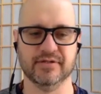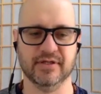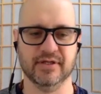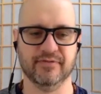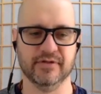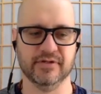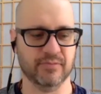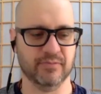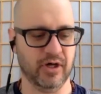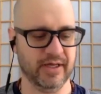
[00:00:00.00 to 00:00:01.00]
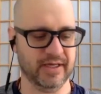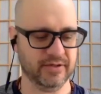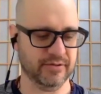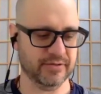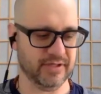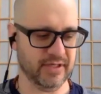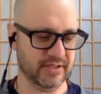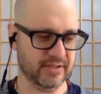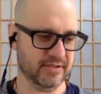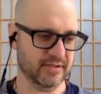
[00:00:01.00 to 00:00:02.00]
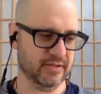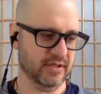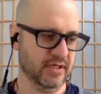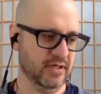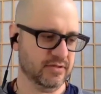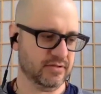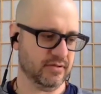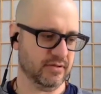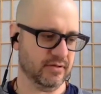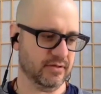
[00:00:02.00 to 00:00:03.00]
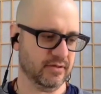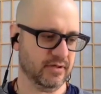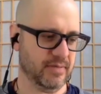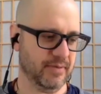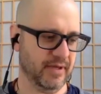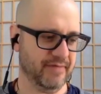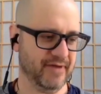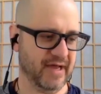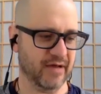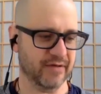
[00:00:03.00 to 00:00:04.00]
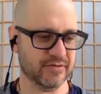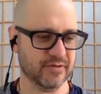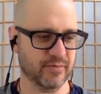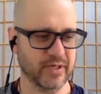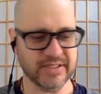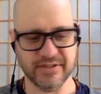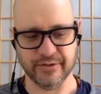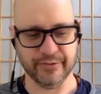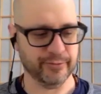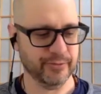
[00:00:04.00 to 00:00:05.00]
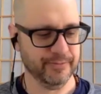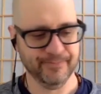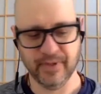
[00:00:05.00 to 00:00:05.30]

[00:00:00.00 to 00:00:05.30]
There's like very small anecdotal studies, and sort of the couple I found sort of pointed to